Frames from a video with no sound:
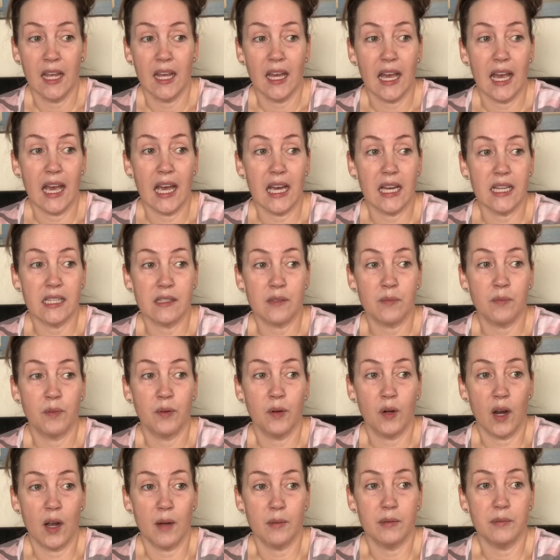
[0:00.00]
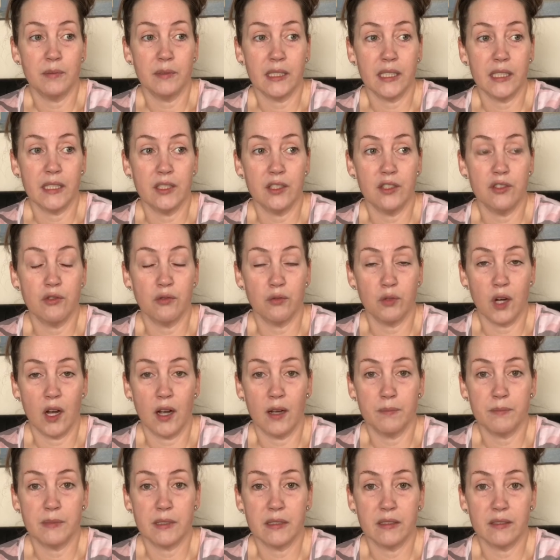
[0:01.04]
has probably
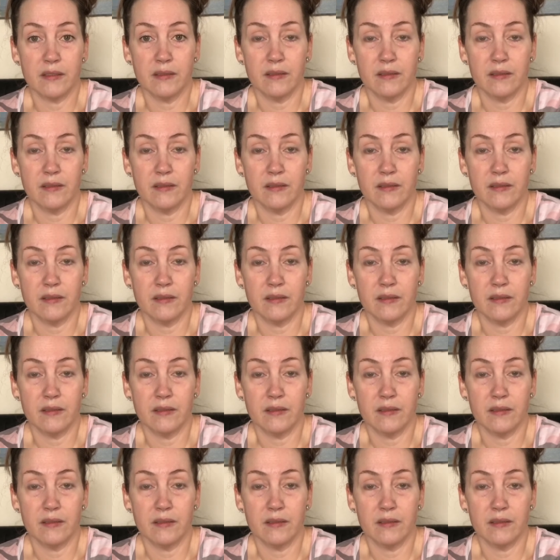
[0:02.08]
dropped